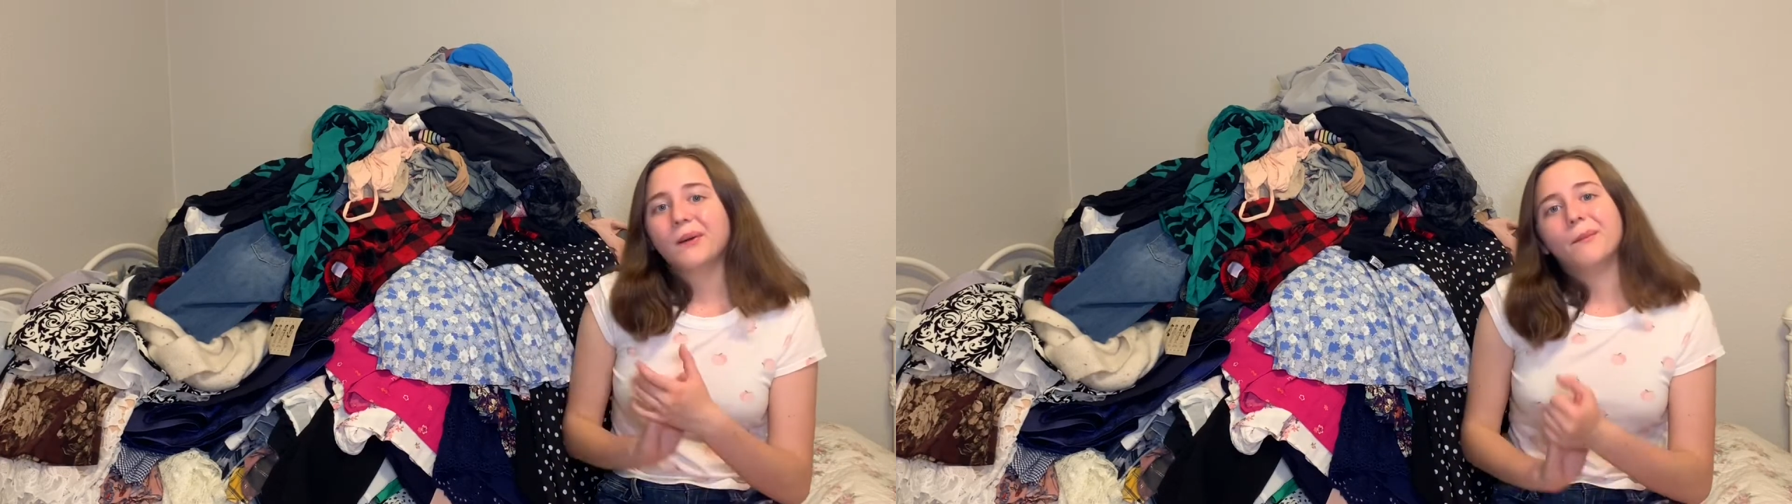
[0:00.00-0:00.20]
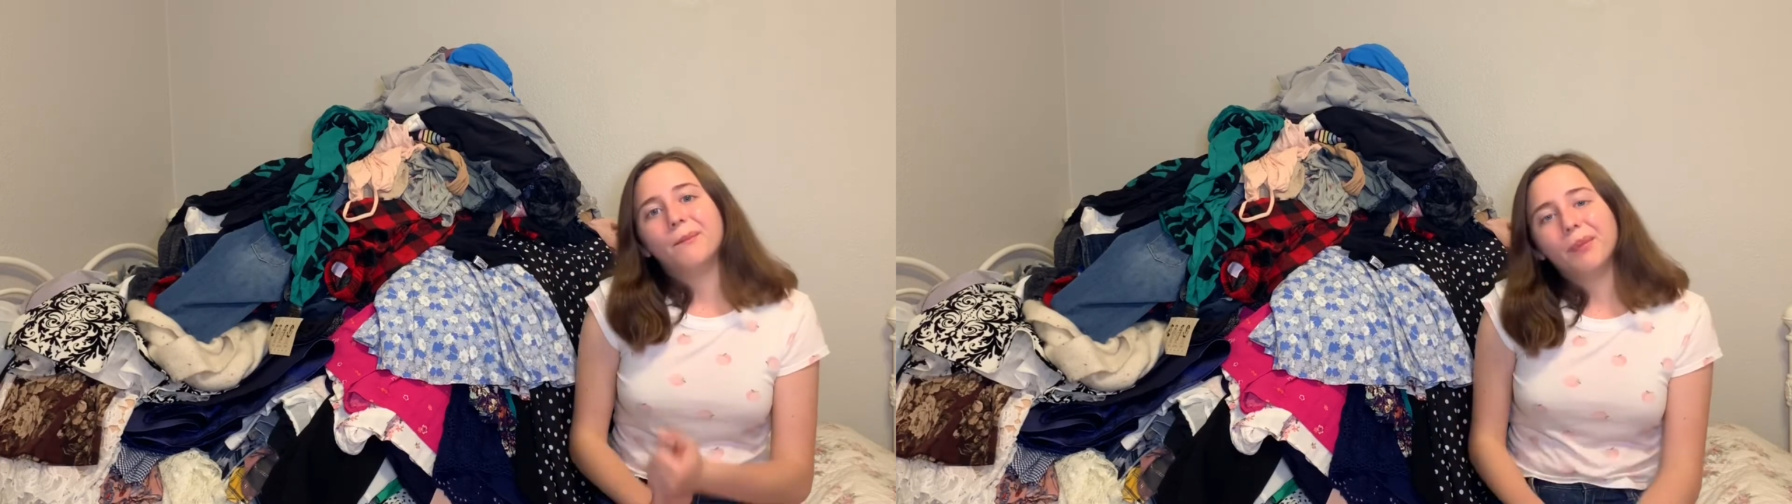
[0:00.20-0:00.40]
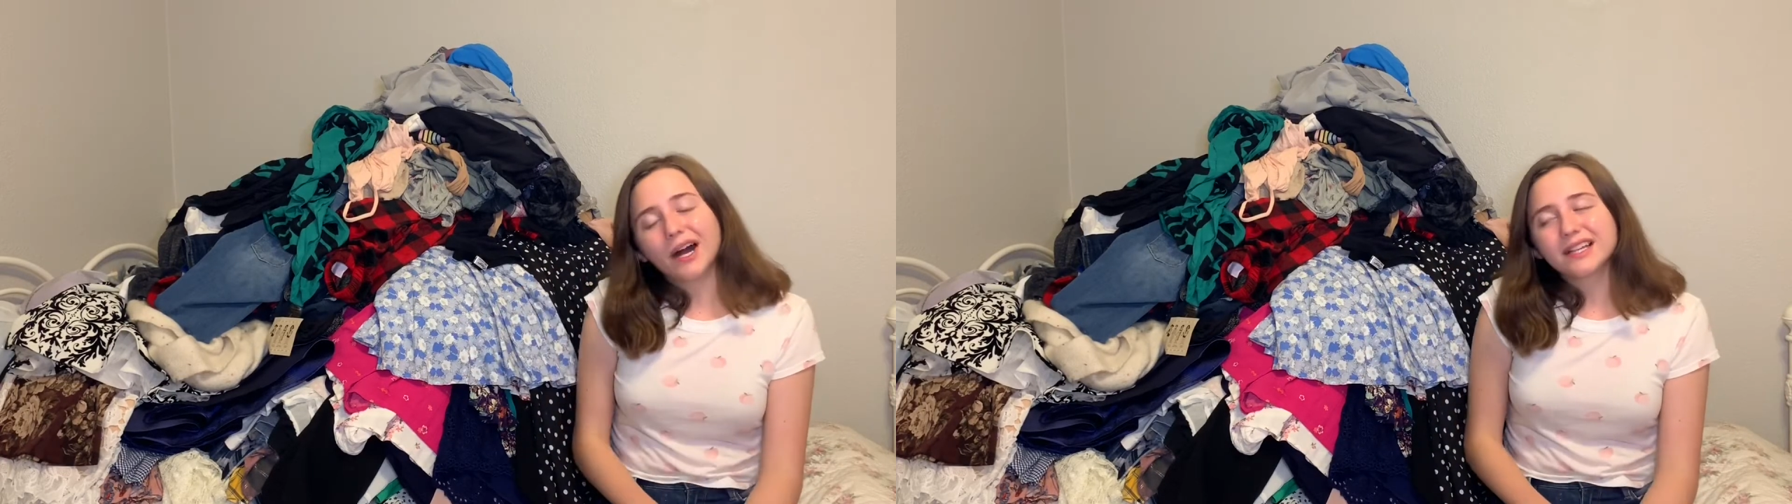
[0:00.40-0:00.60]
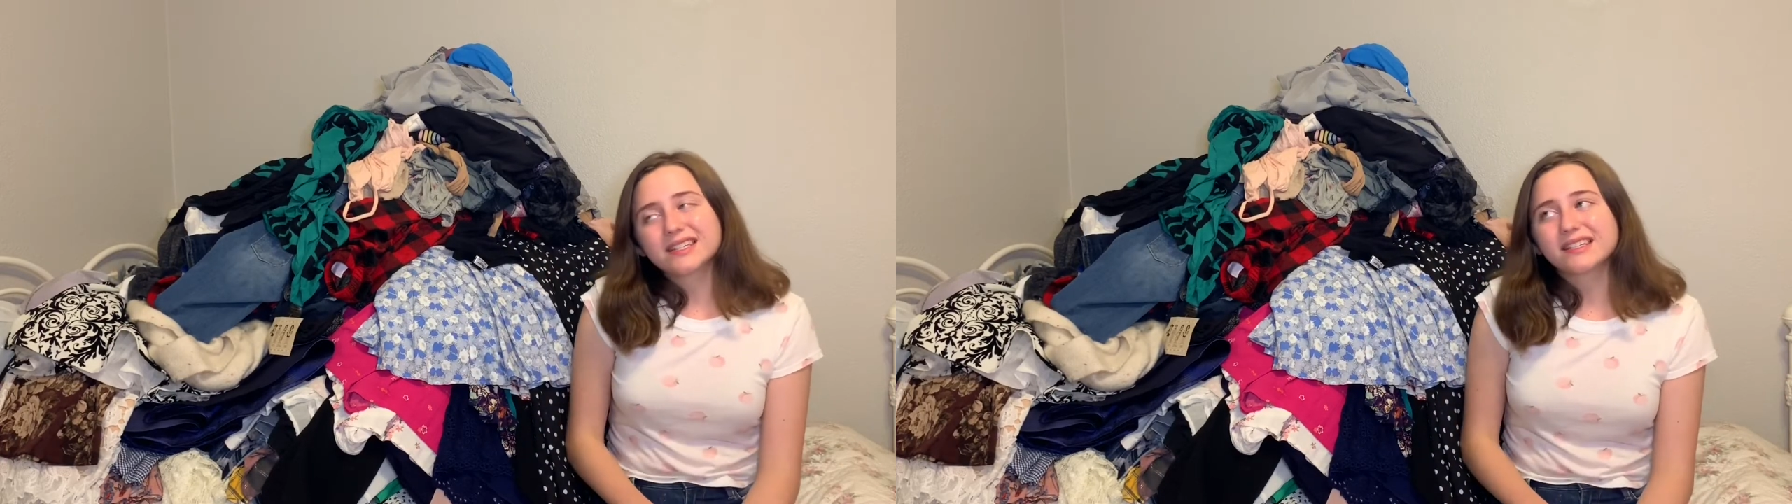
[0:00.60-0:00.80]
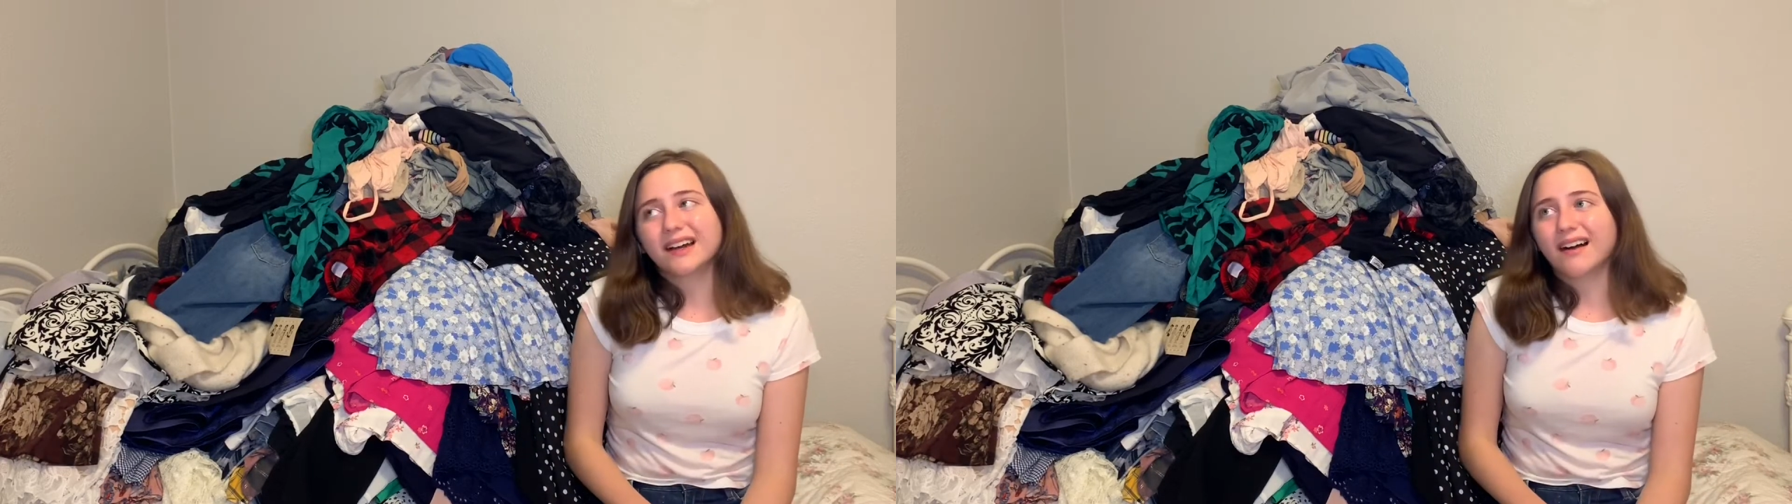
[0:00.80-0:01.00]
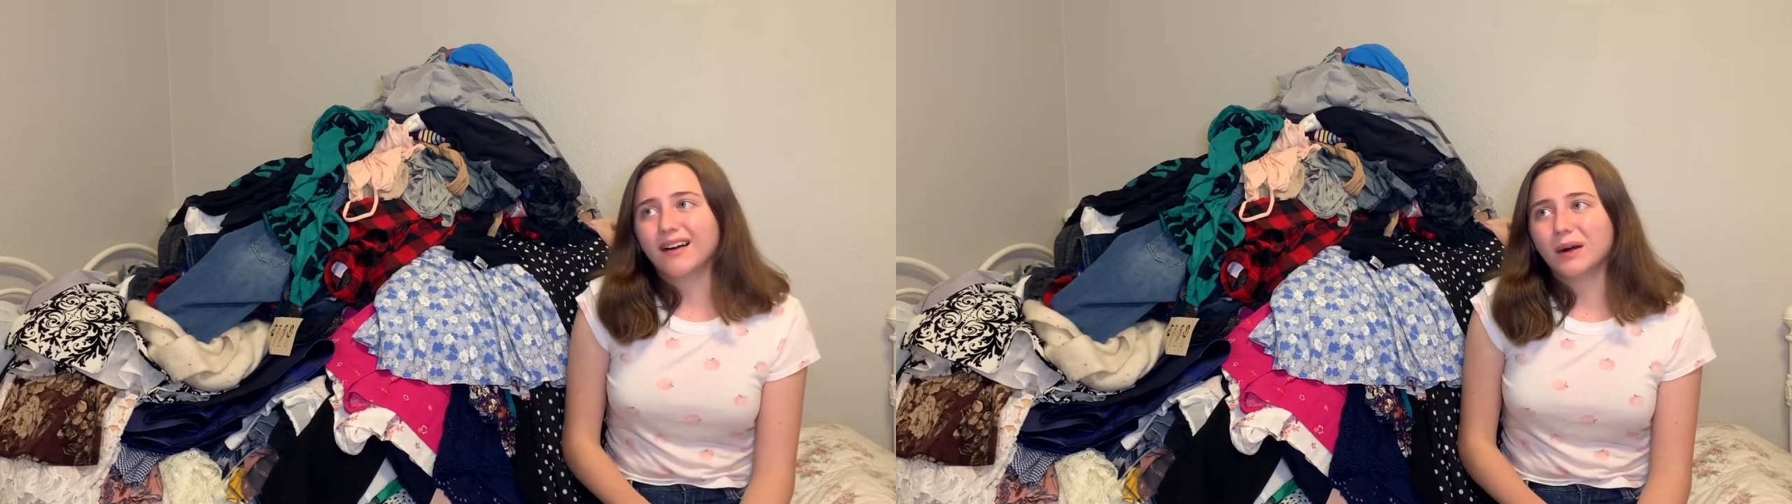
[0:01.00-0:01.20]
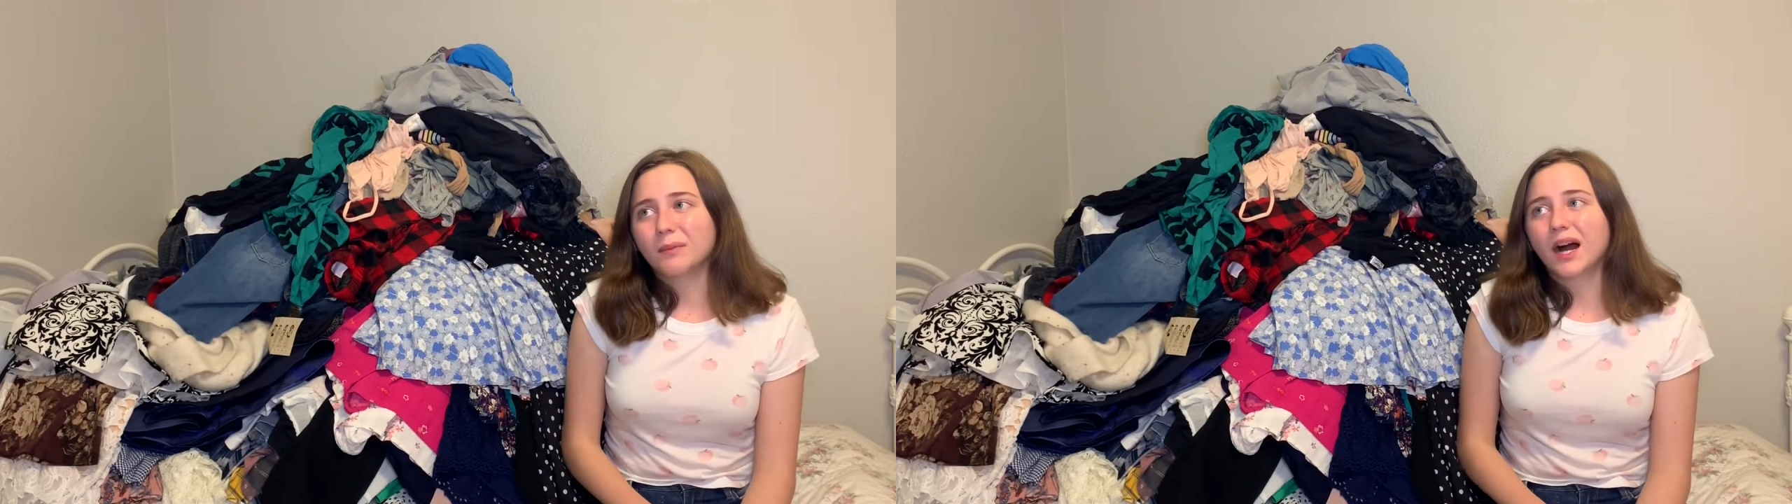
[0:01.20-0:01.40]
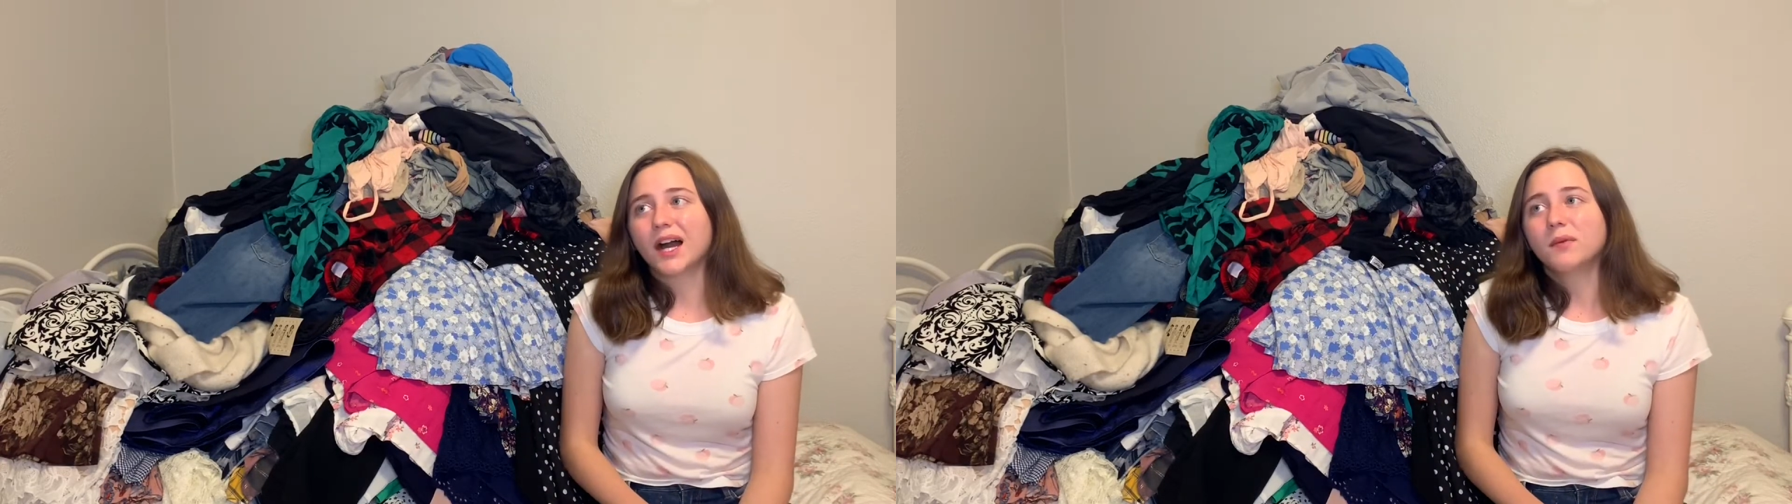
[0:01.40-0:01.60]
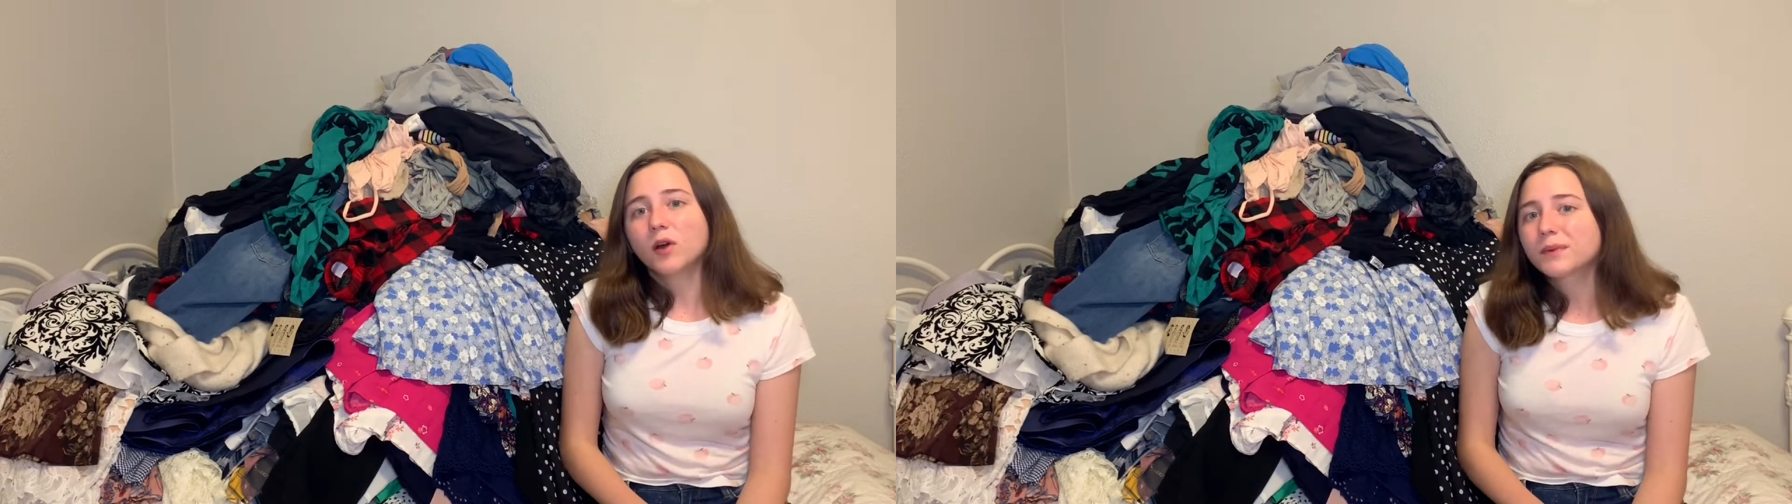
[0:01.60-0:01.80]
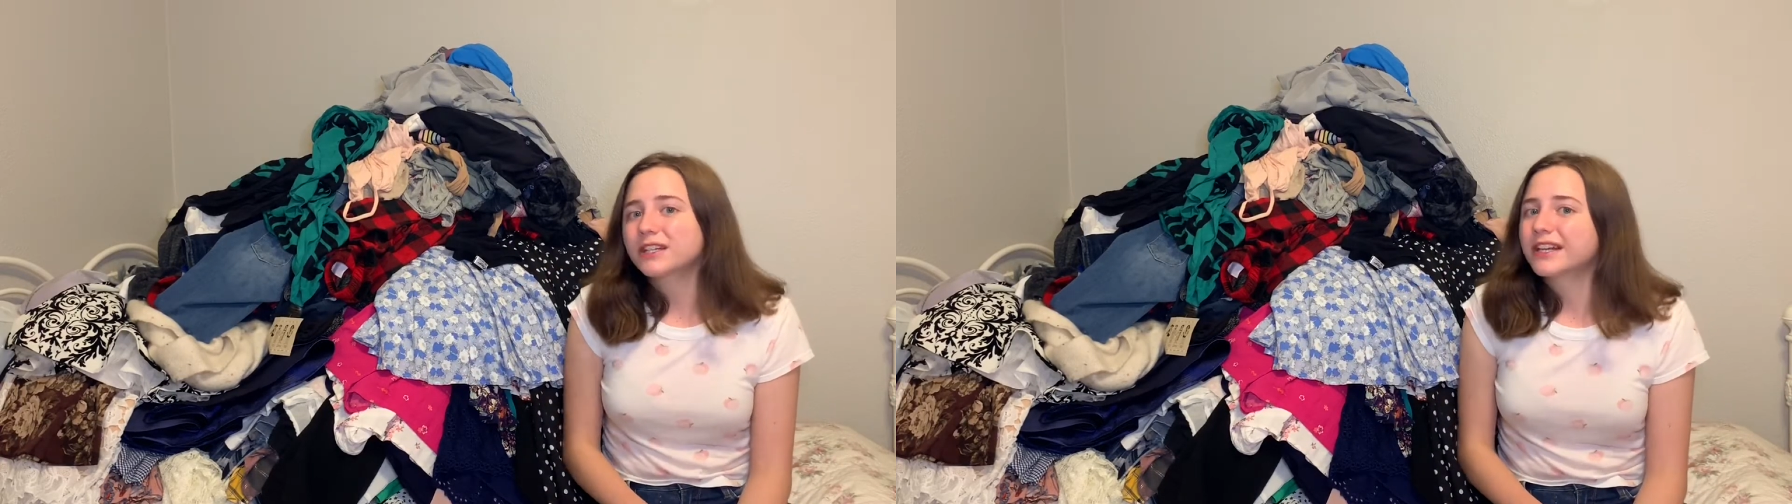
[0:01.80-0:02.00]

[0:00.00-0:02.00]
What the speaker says: but I'm hoping to